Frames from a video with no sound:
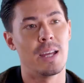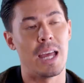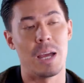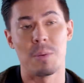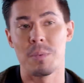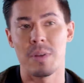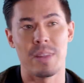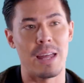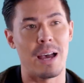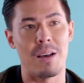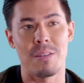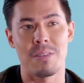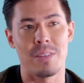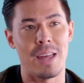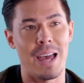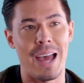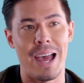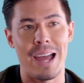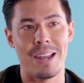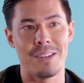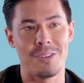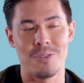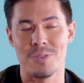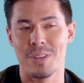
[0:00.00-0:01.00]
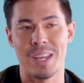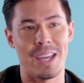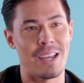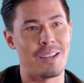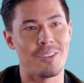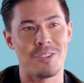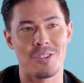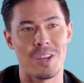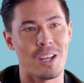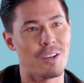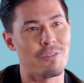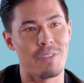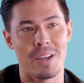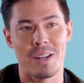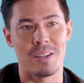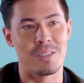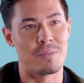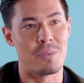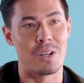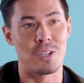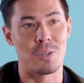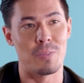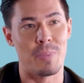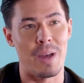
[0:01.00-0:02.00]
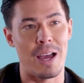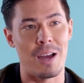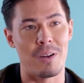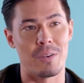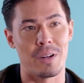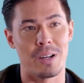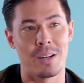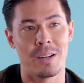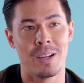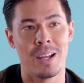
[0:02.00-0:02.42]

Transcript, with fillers: And without that, you can't generate as much power.